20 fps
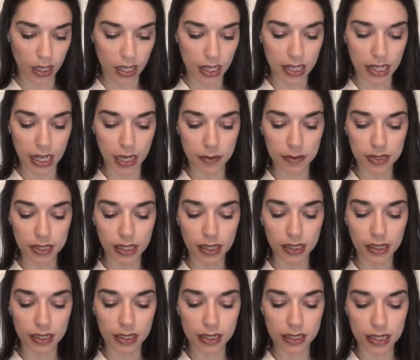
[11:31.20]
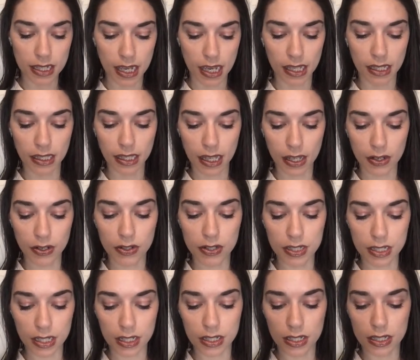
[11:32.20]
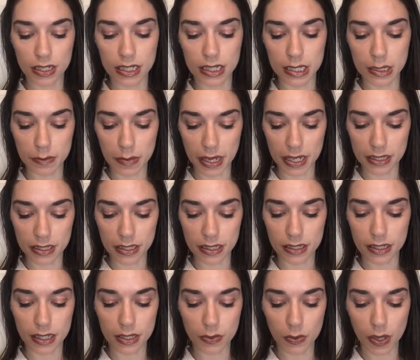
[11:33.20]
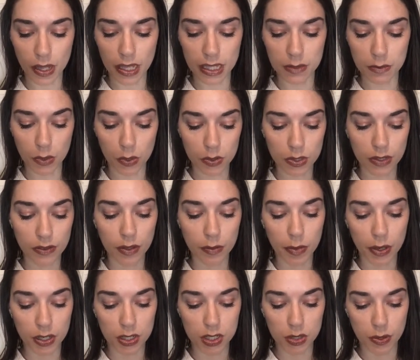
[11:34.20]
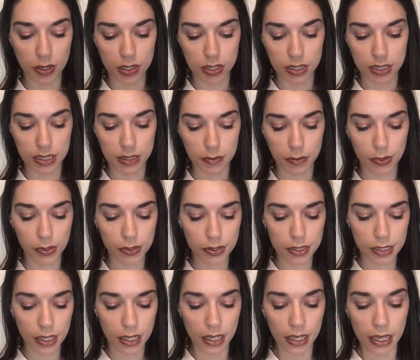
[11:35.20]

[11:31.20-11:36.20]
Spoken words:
Names can contain letters, digits, and spaces, as well as most of the punctuation symbols.